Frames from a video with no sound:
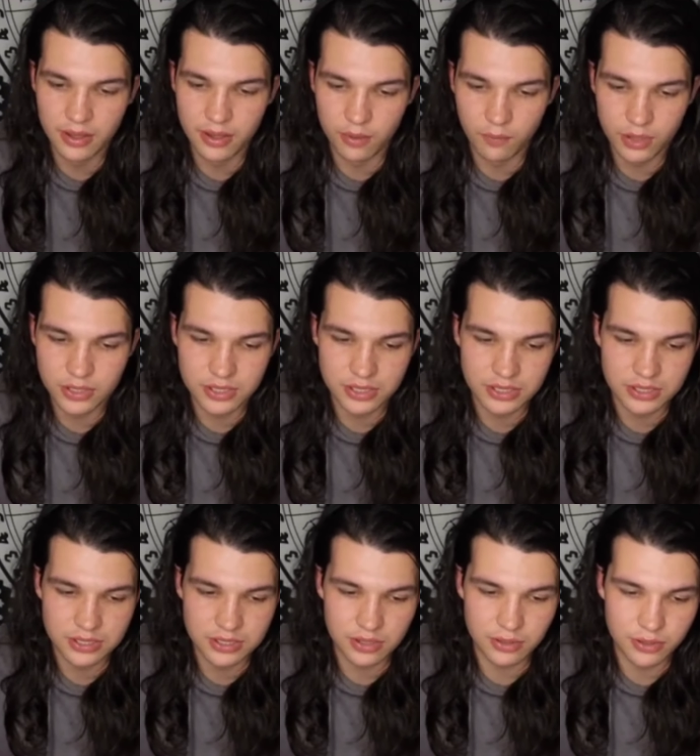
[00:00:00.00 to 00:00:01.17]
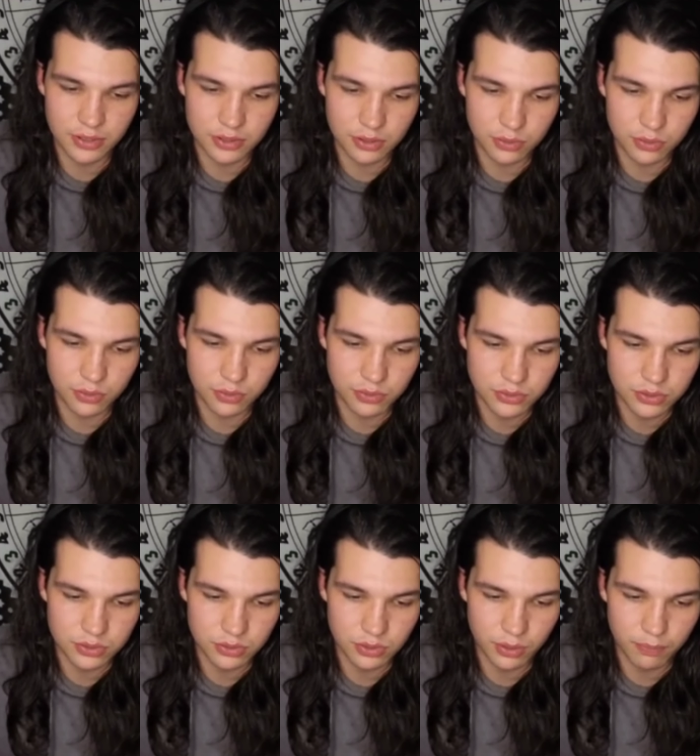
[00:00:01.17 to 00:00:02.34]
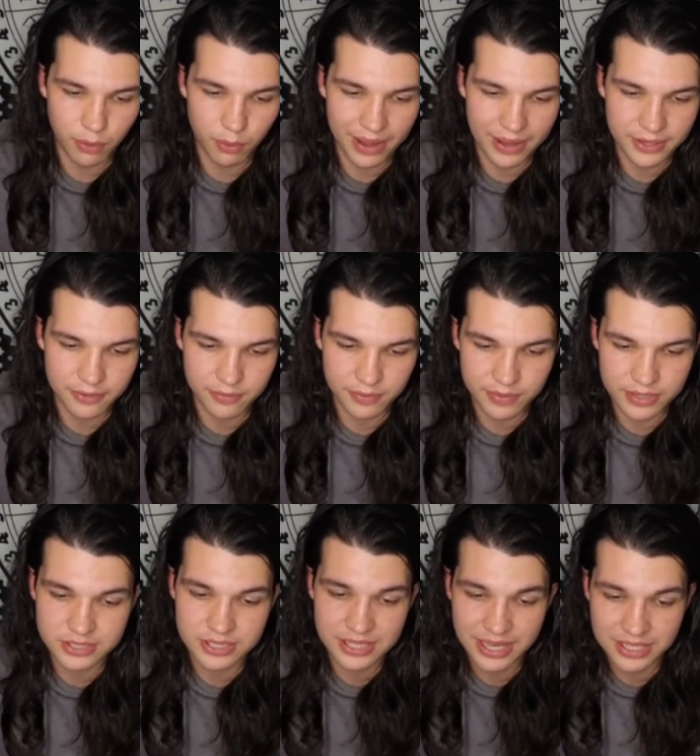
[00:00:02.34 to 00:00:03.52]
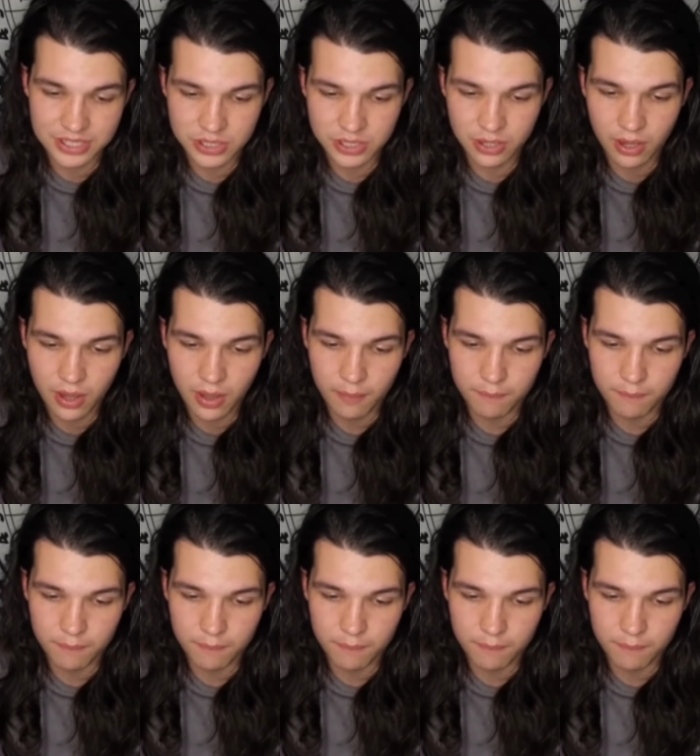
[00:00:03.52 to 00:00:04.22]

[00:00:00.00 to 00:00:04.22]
It wasn't necessarily due to the proactive investigation,